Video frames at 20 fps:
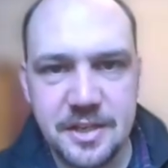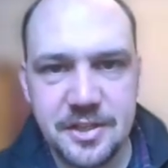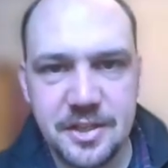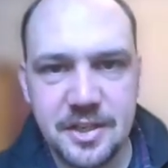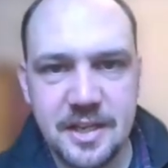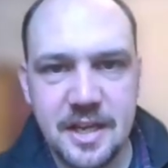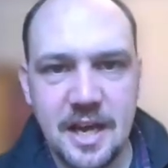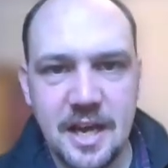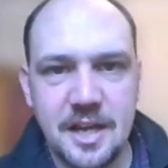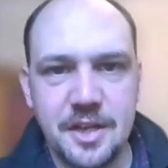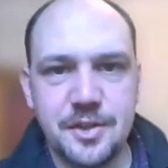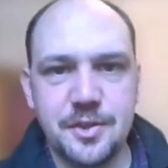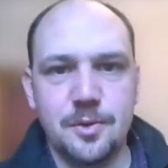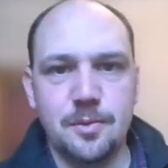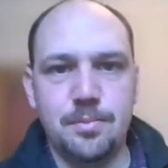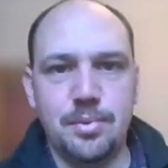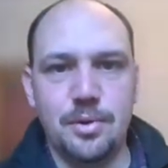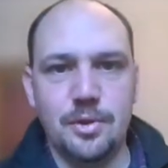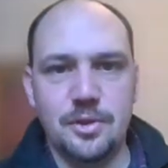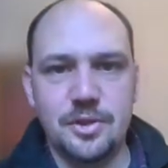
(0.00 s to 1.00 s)
as the
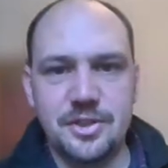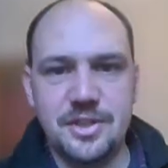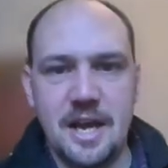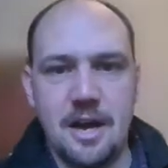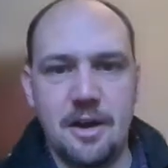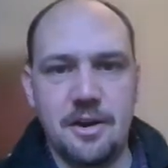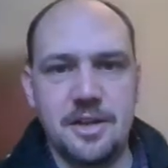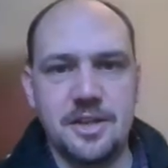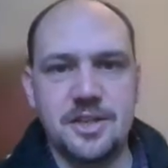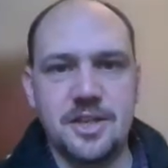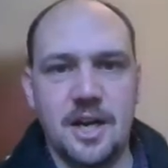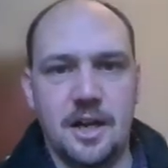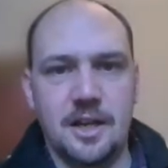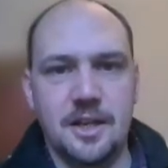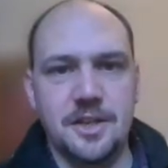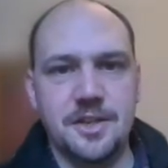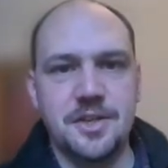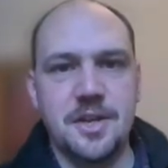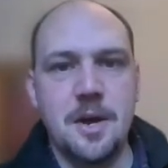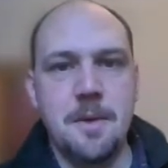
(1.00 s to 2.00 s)
castle pulls down its
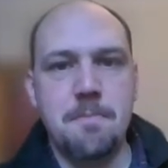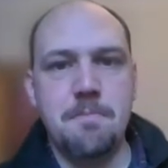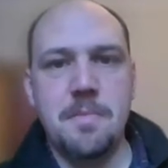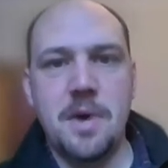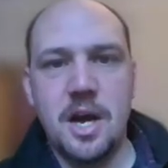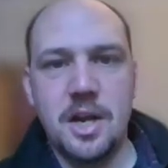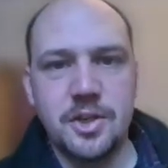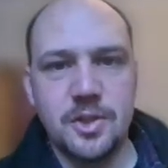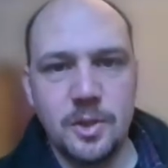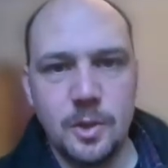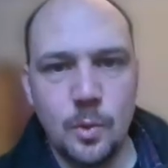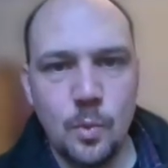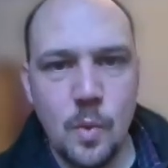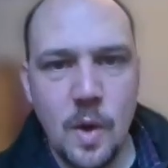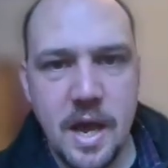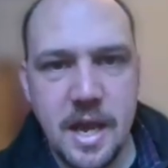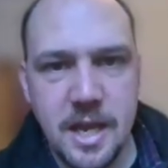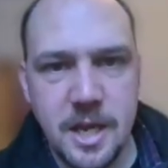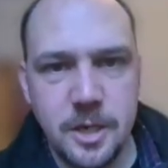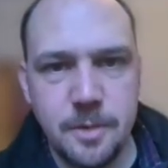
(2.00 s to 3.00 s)
colours, Marshal
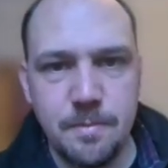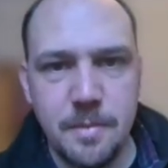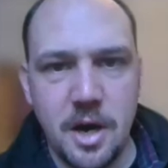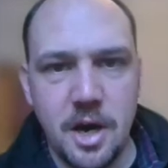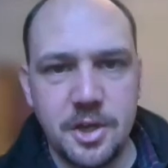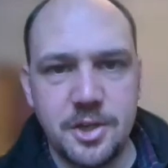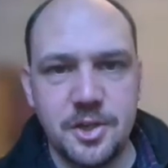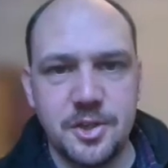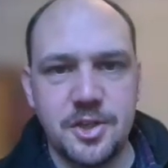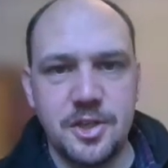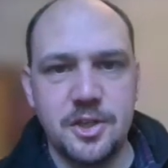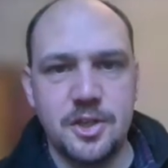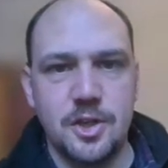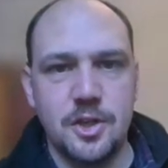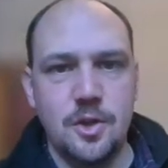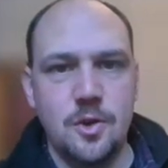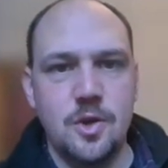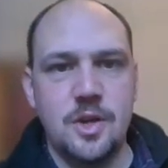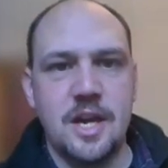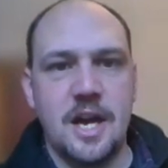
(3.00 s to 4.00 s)
Wade marches into
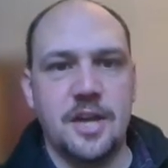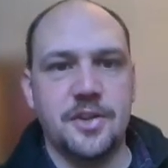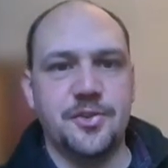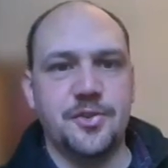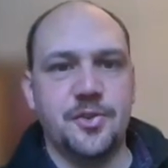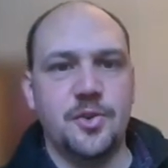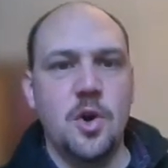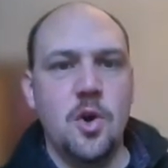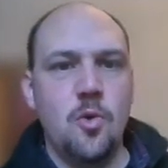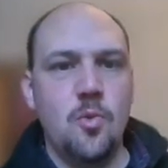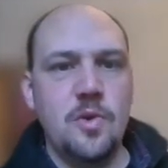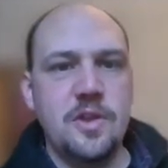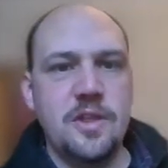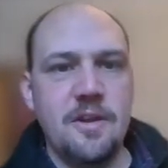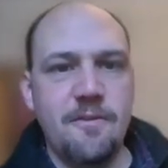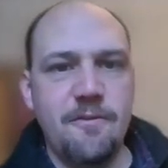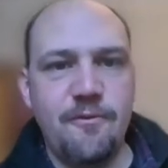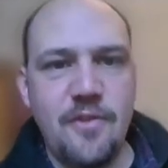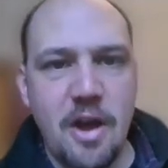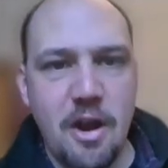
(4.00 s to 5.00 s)
Newcastle with
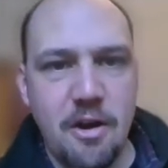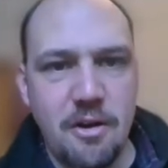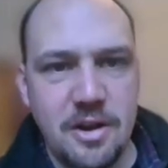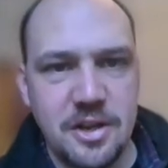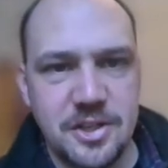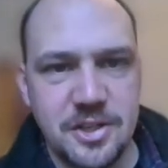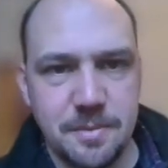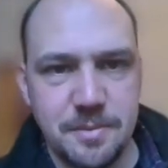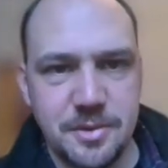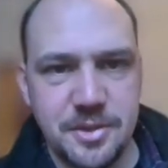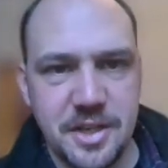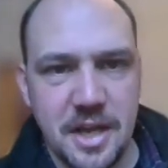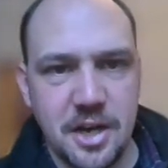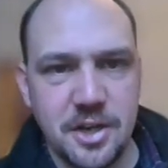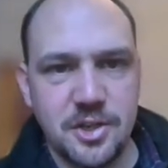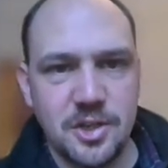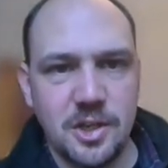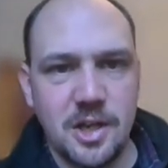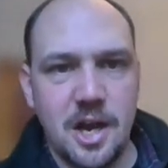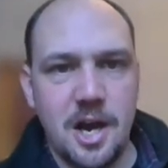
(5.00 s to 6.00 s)
a very
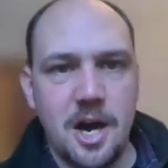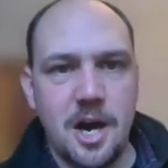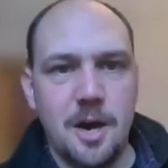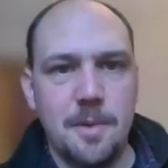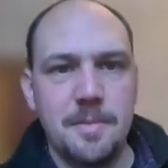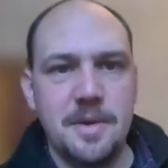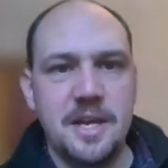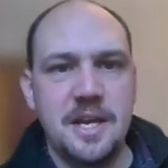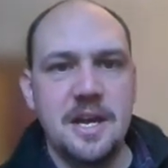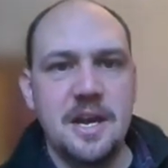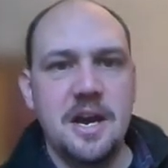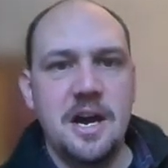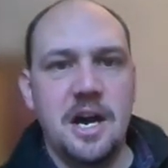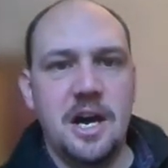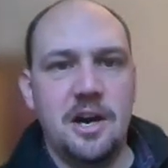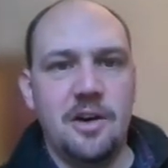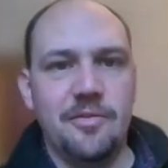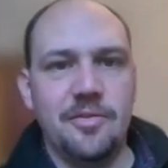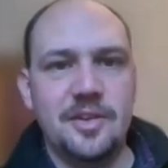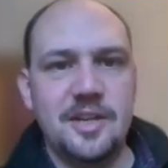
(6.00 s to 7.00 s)
substantial army
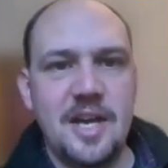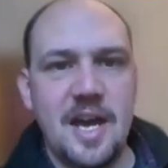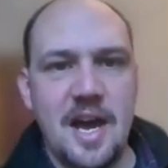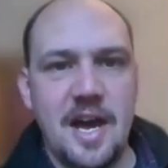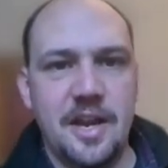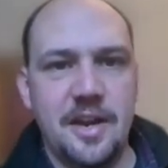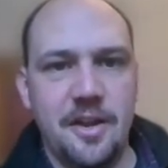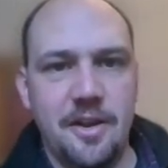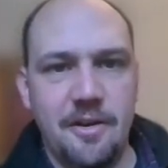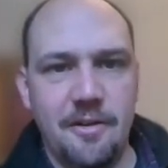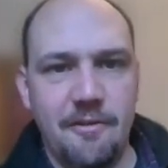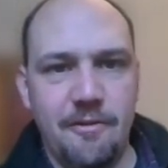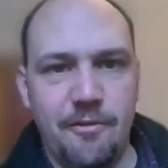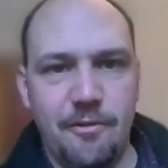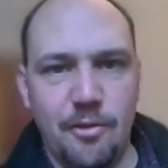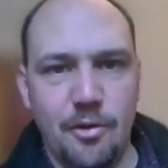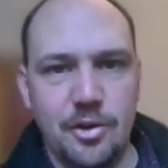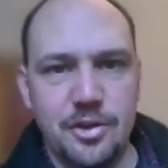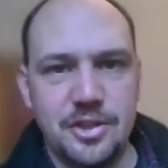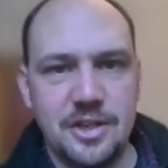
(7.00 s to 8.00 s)
of cannon,
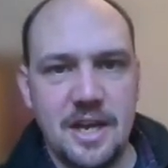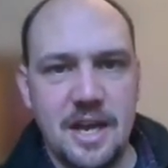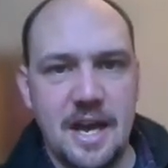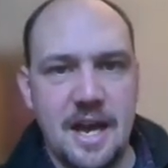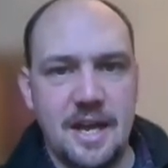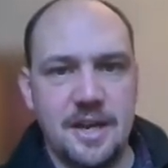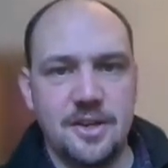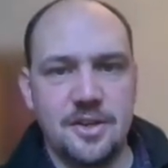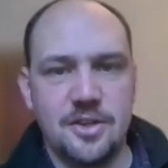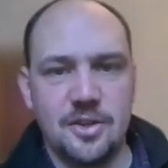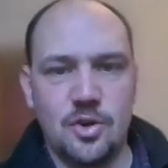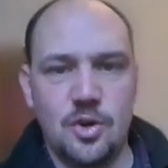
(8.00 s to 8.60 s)
foot and